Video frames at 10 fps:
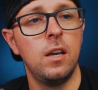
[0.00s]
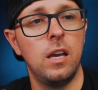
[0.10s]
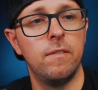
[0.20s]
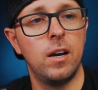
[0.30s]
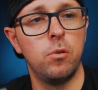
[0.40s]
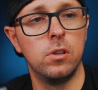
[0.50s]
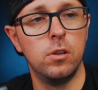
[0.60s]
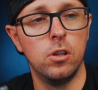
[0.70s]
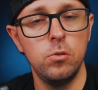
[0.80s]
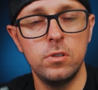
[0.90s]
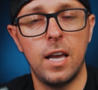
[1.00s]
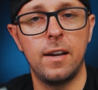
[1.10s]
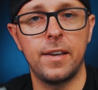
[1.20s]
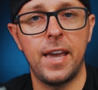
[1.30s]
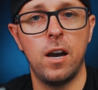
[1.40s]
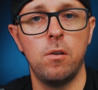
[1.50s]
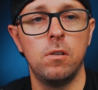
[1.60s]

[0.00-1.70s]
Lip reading: If I would lose that account